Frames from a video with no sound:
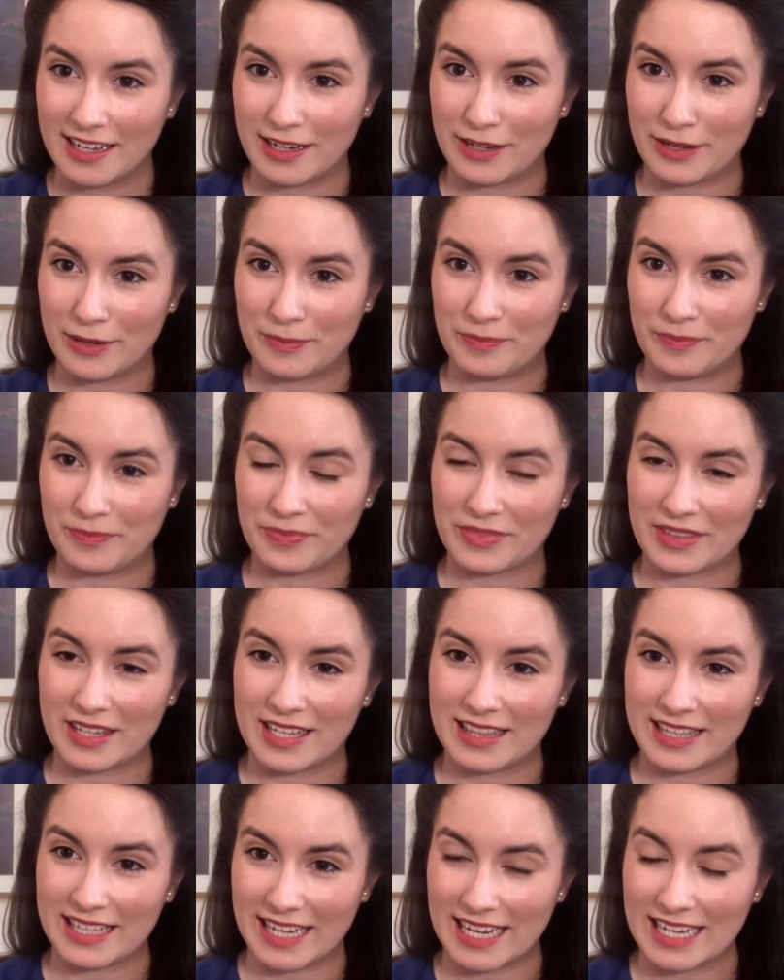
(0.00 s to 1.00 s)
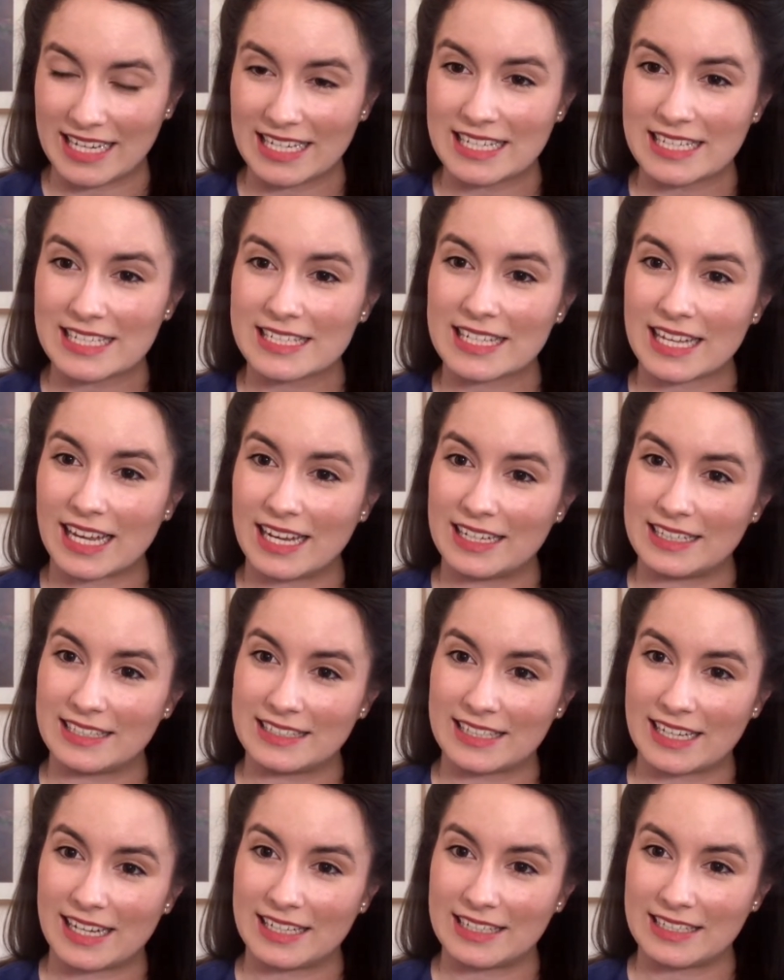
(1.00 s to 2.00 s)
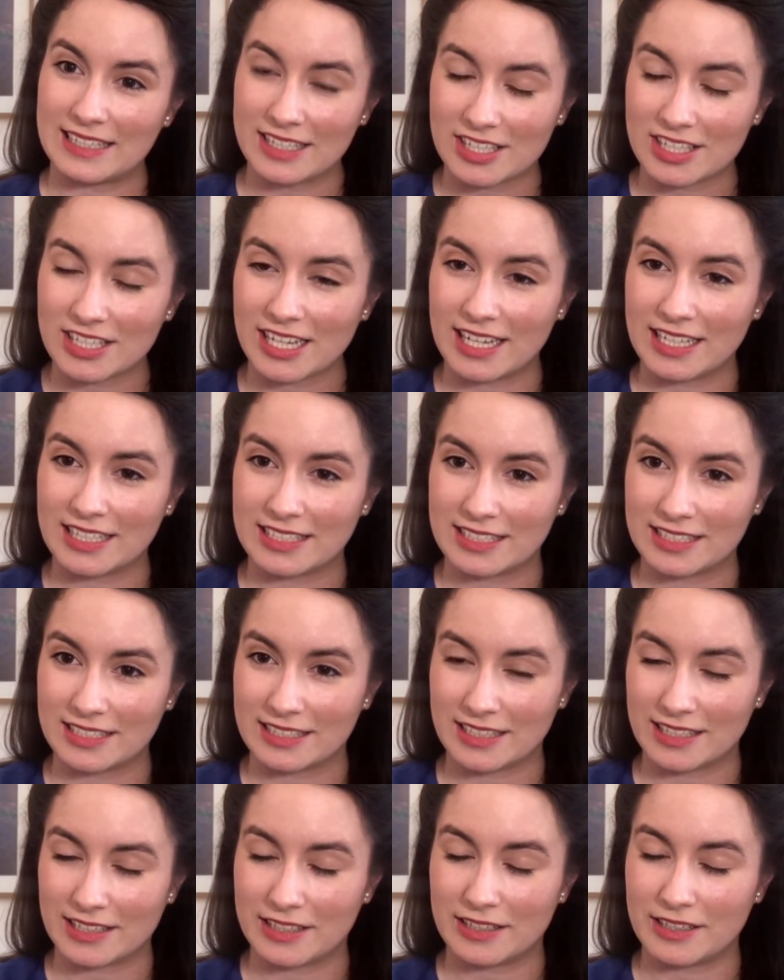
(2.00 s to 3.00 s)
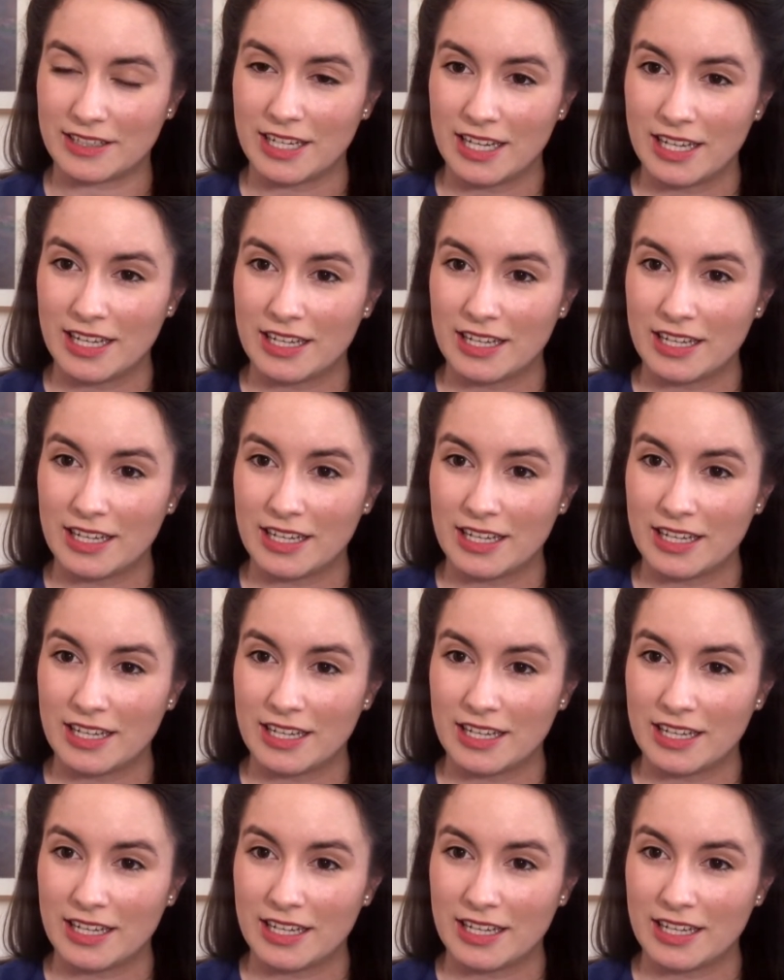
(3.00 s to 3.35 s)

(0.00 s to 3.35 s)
in the 80s, and had initiated a